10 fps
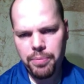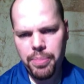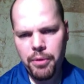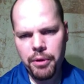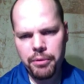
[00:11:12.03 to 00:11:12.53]

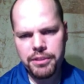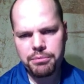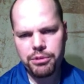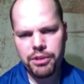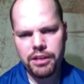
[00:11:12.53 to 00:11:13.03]
Oh, we
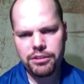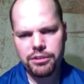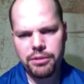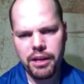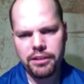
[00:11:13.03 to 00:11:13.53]
subtract
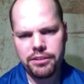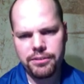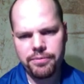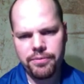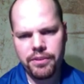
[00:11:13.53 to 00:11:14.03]
2x.
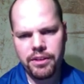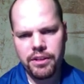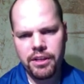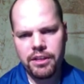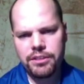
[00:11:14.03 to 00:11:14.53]

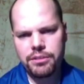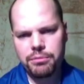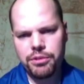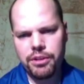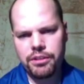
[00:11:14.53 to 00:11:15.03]

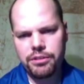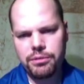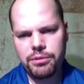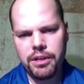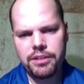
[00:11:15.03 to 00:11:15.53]
Subtract
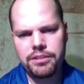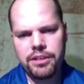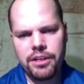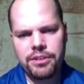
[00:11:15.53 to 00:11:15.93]
2x.